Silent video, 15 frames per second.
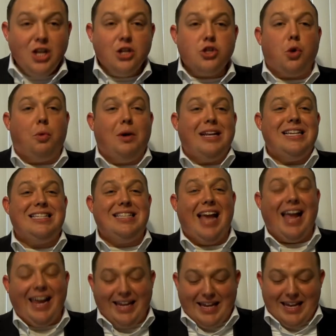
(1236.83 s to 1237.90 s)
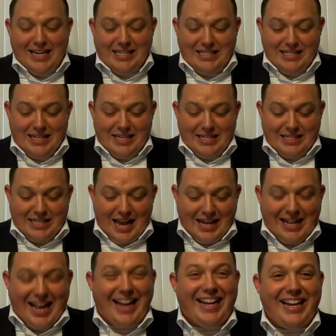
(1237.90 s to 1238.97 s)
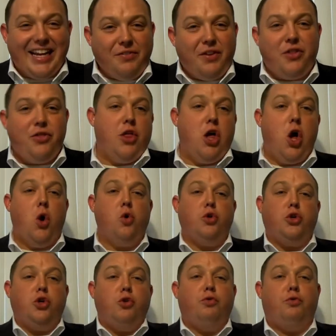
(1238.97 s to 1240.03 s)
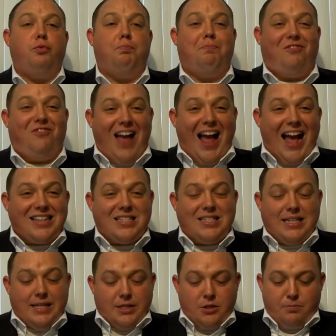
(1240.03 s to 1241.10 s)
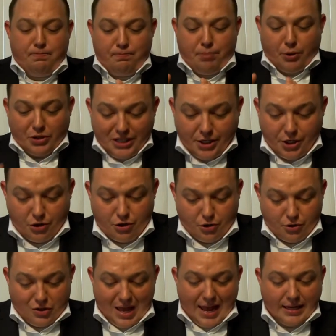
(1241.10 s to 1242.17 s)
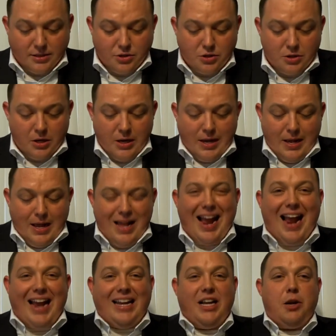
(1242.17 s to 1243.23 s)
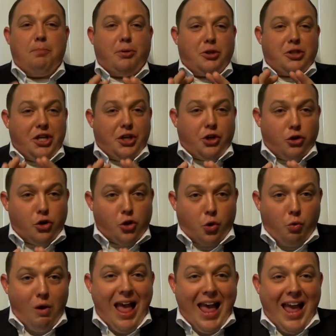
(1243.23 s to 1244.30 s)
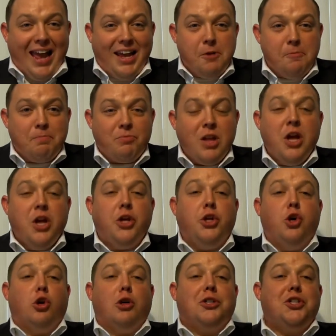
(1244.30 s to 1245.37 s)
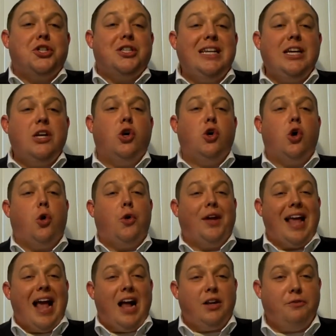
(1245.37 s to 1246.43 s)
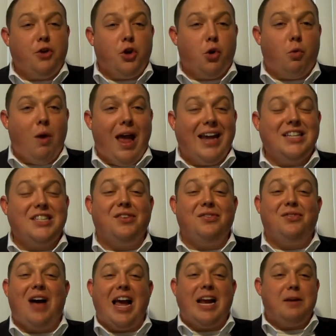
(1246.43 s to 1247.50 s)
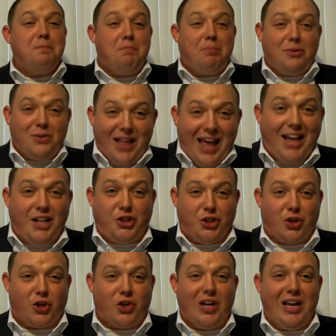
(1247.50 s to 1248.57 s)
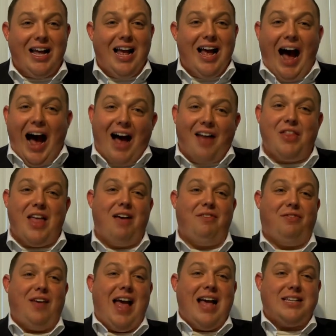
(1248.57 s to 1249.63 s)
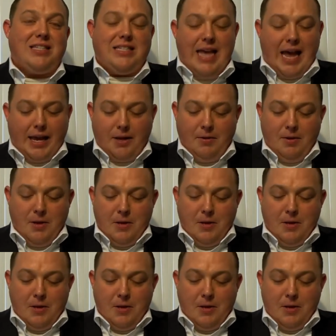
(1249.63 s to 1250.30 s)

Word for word: So, what he's saying is, he's saying that even though you've fasted particular things and in a particular way, you're still going out of your way to find pleasure on that fast day.